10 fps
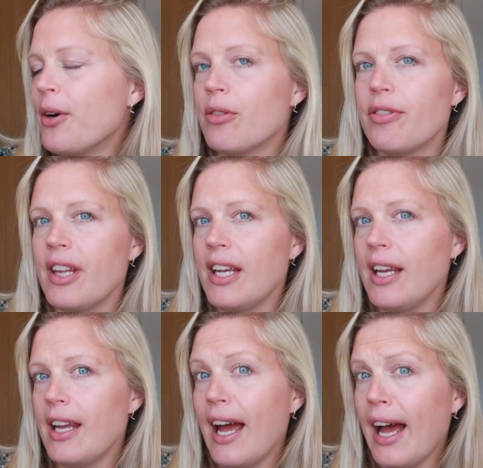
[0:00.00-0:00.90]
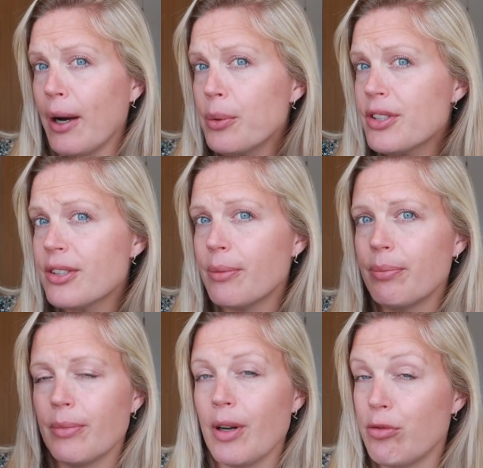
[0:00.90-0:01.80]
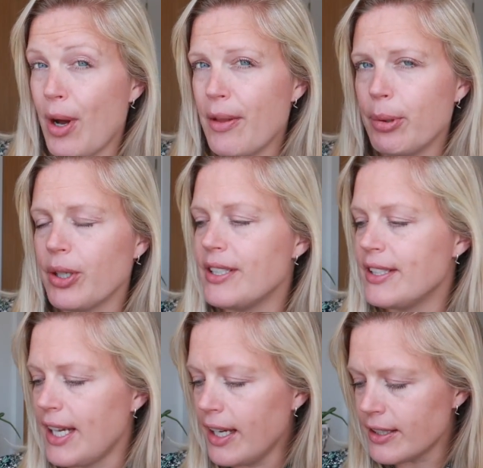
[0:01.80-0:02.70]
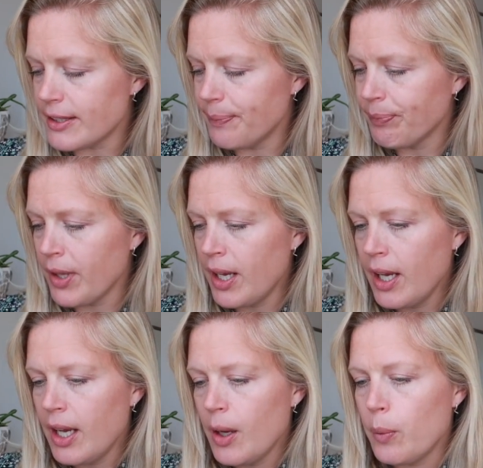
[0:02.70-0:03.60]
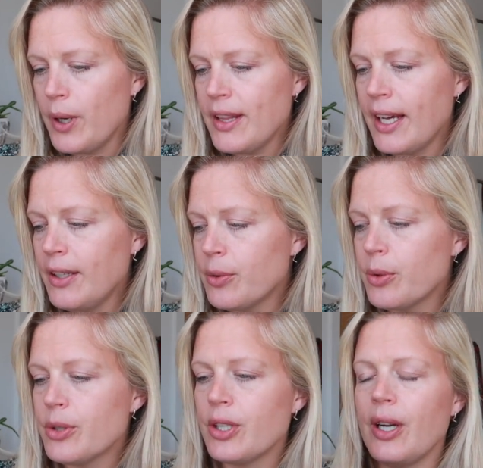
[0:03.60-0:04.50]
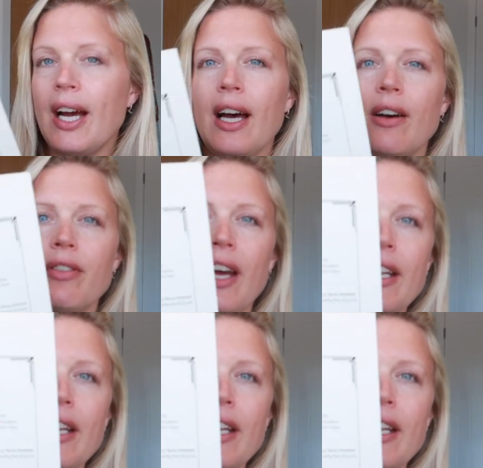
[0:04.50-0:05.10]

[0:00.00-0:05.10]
of the house of where the book is set. We then also have